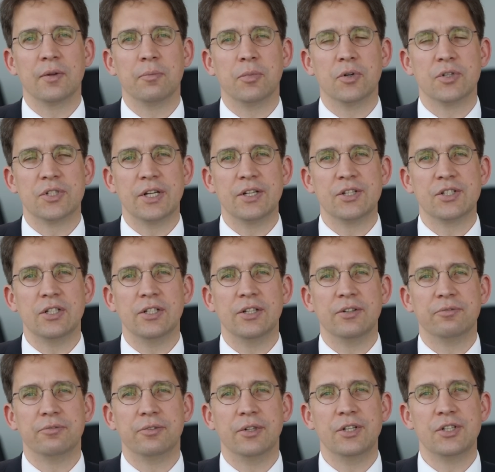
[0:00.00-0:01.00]
potential
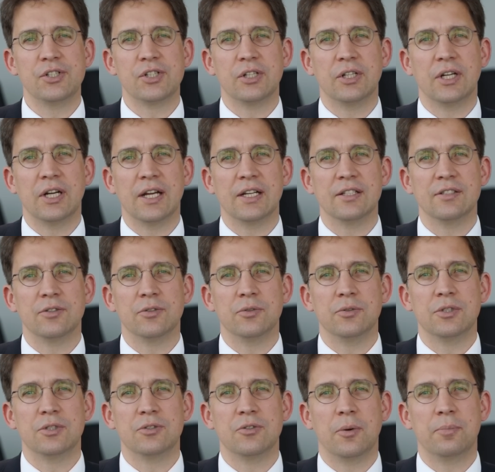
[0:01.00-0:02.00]
infringer has to
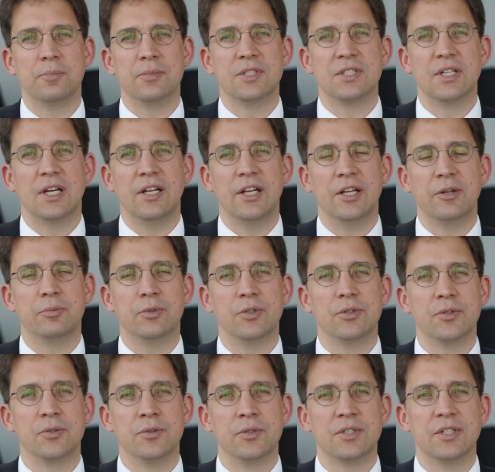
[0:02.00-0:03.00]
stop selling,
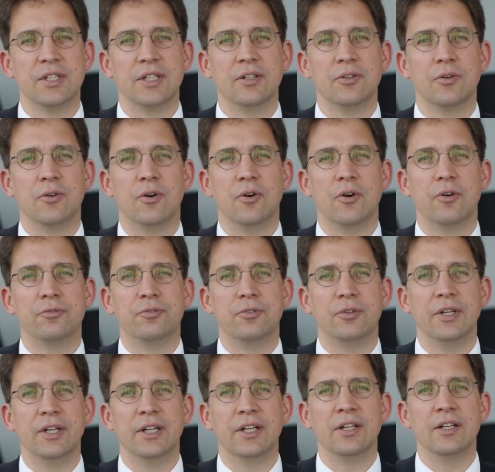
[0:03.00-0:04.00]
producing or
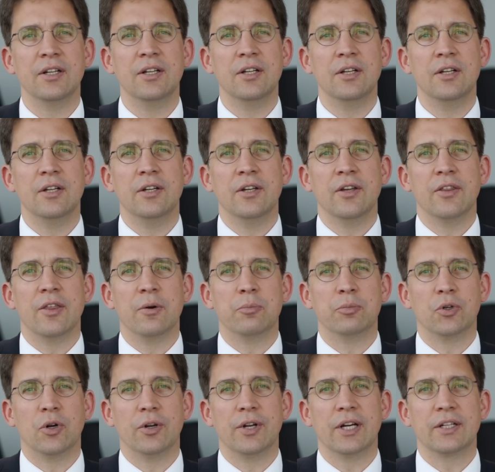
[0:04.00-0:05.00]
offering the
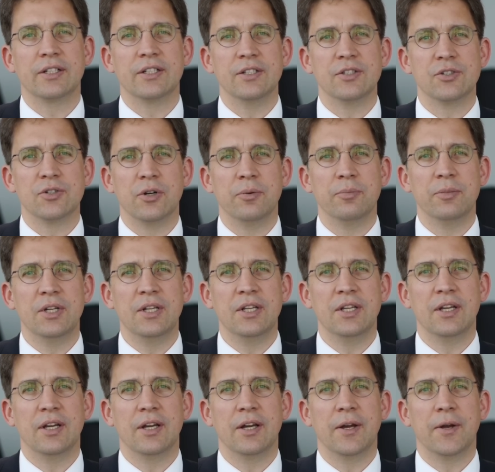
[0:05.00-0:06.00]
product in
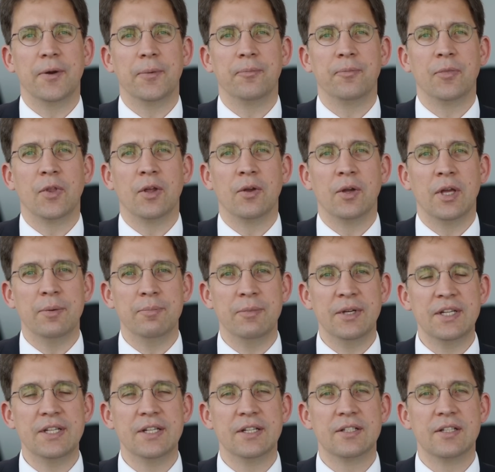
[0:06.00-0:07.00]
Germany
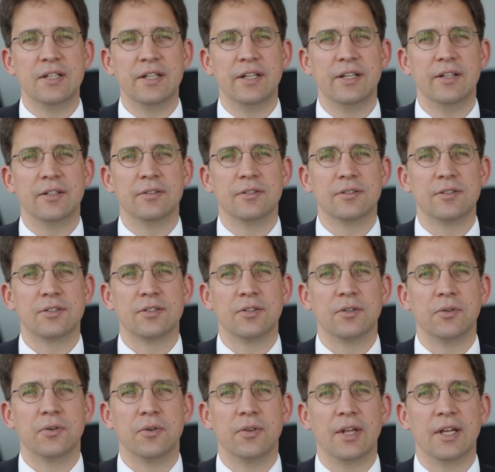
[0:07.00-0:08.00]
immediately.
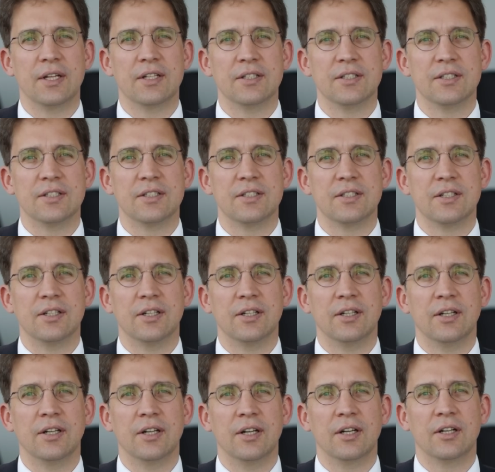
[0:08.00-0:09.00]
So that is
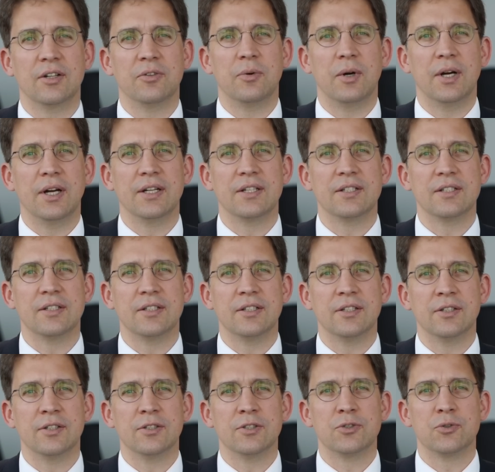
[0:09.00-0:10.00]
a quite
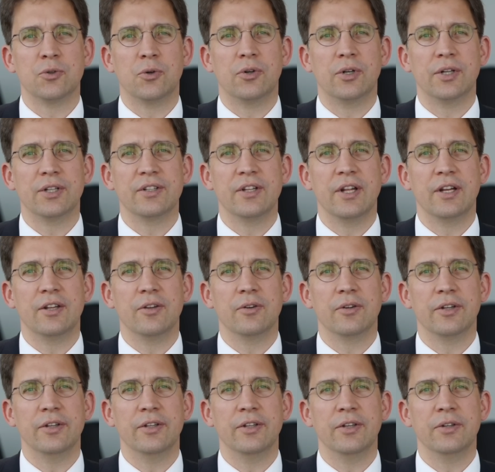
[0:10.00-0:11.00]
sword that you
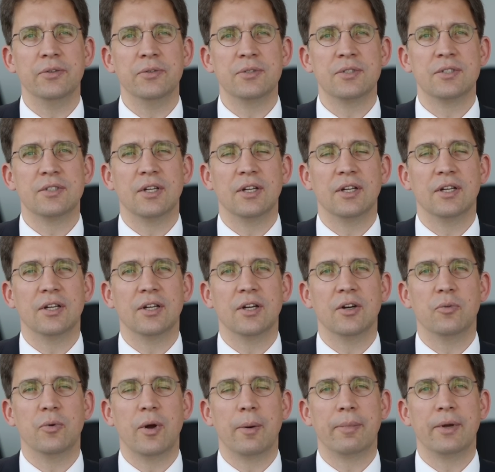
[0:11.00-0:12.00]
can use, a
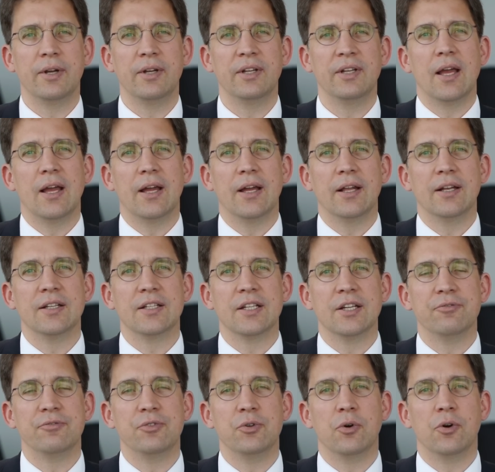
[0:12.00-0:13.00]
weapon. And
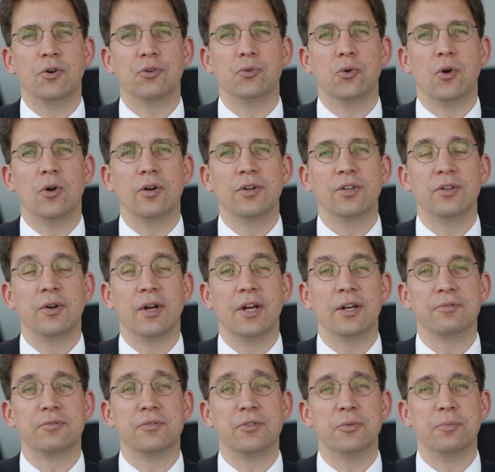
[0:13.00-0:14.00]
if you are wrong, you
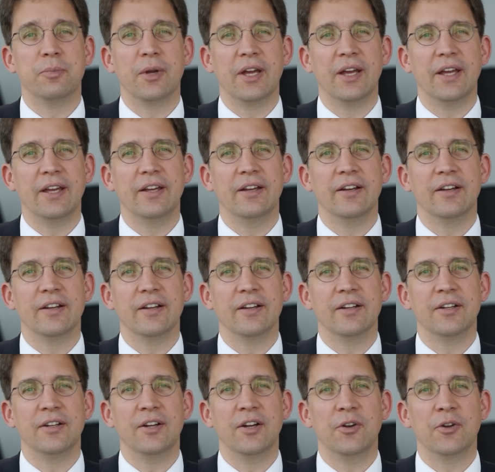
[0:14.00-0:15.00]
have to pay
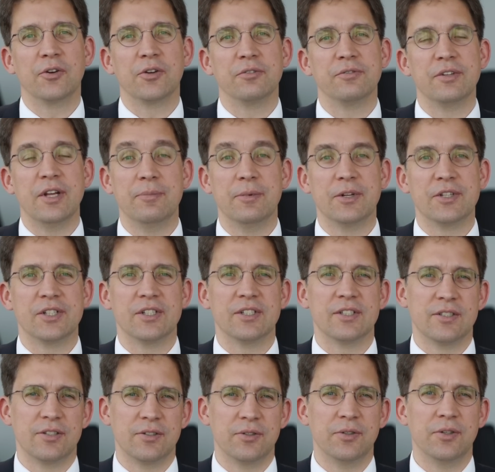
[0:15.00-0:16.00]
a lot of damages.
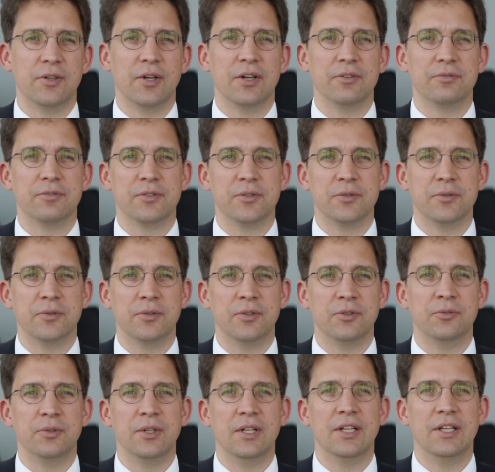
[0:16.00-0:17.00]
So you have to
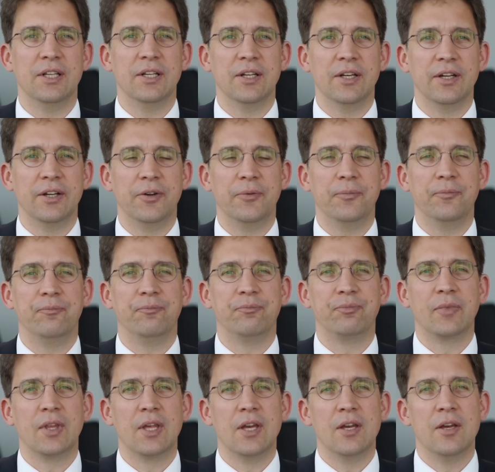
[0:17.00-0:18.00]
really
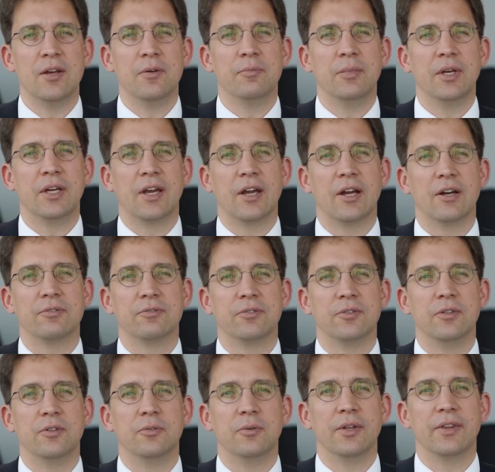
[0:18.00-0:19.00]
be
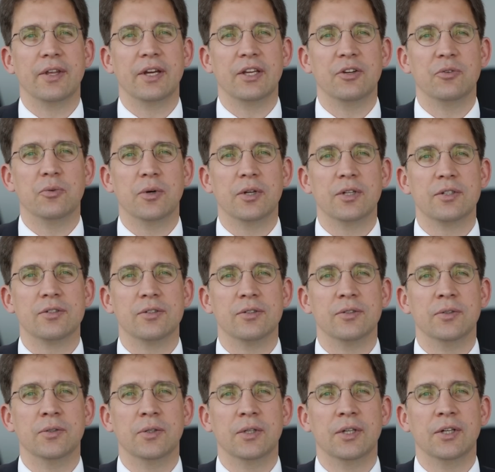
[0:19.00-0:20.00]
careful whether you want
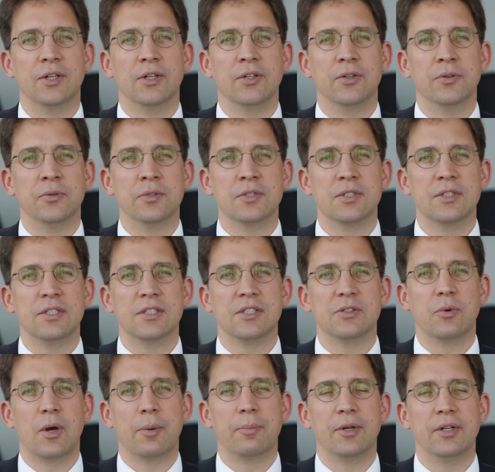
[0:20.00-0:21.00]
to use this
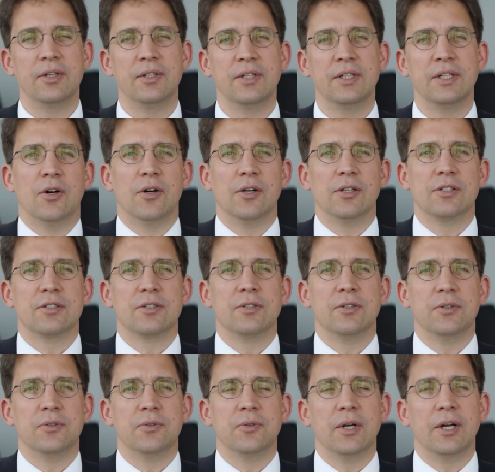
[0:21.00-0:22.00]
weapon.
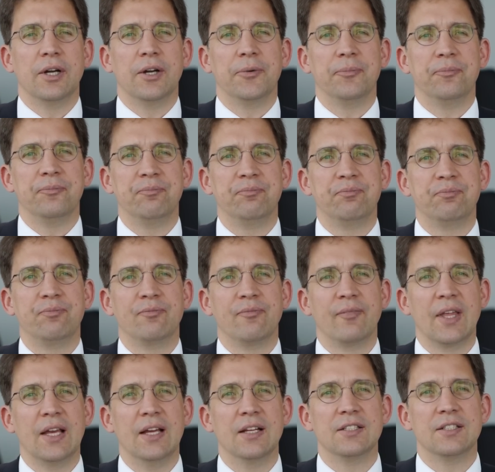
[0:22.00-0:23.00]
Also,
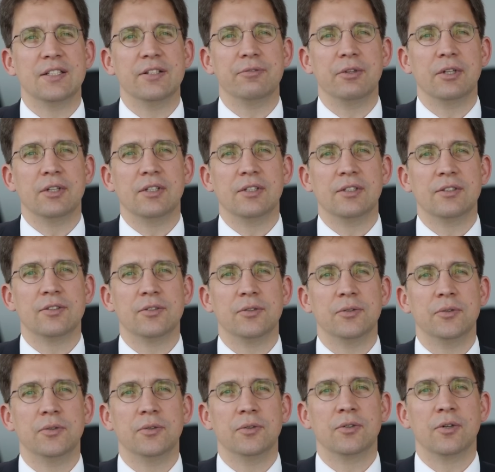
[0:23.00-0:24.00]
It's difficult
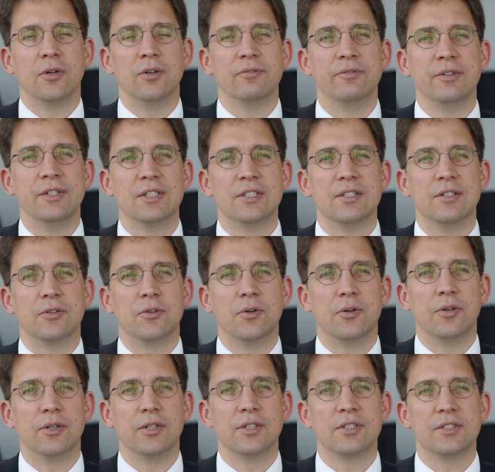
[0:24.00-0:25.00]
to convince the
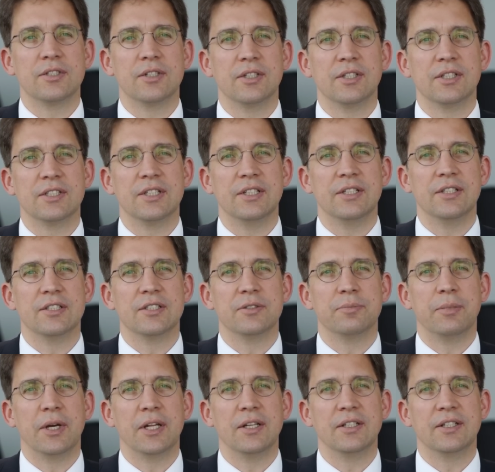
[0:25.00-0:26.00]
courts since
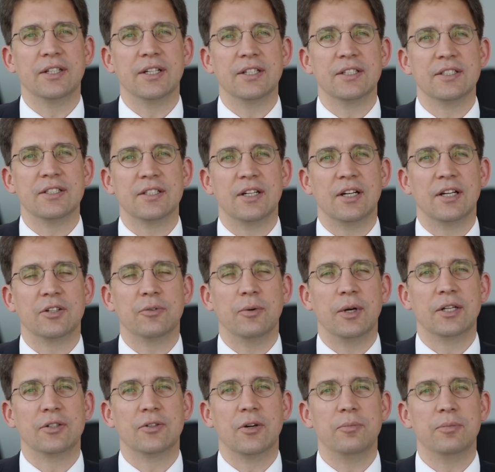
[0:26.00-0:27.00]
patent cases are
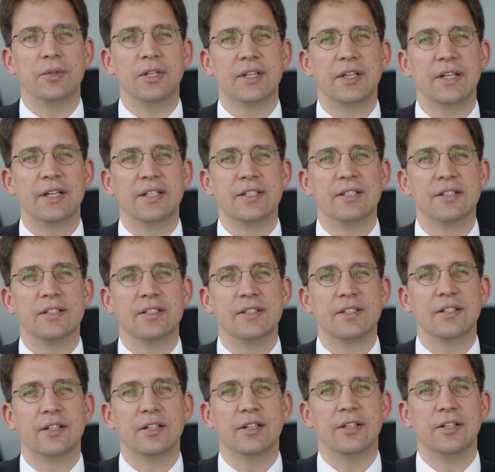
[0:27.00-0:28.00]
quite
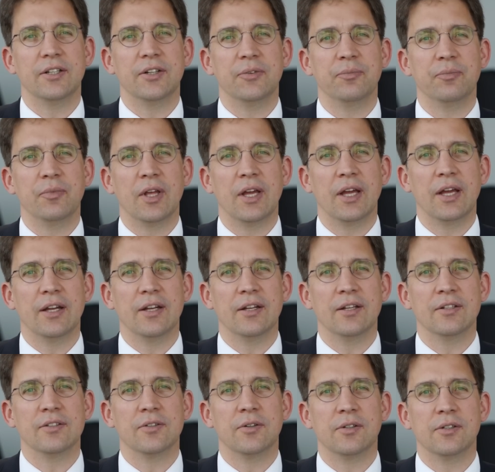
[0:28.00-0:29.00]
complicated
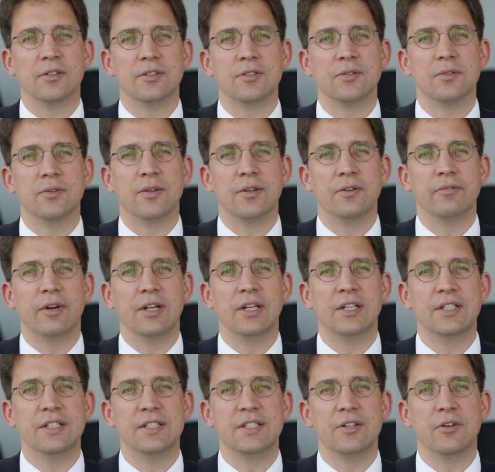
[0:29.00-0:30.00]
and also the
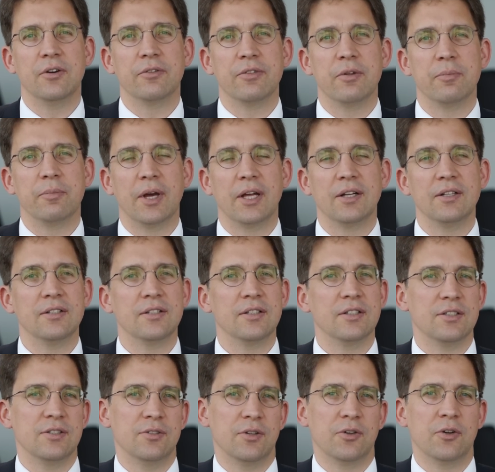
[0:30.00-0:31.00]
validity of the patent
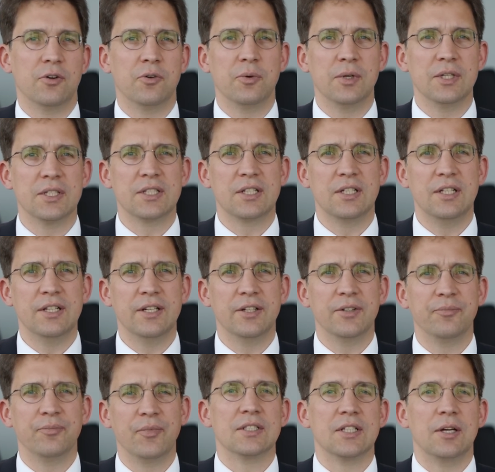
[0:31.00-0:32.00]
is not always clear.
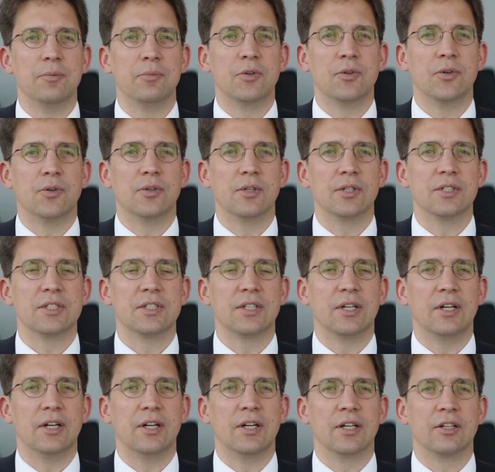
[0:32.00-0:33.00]
Some courts
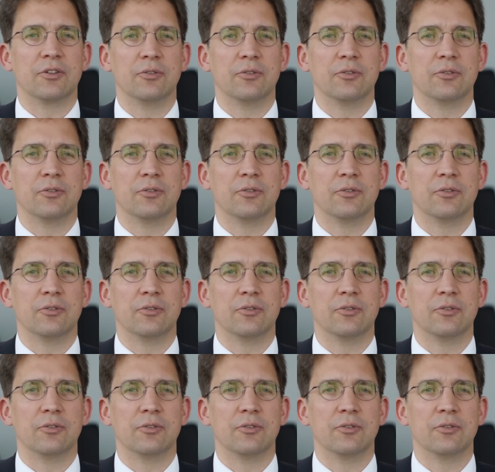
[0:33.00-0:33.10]
are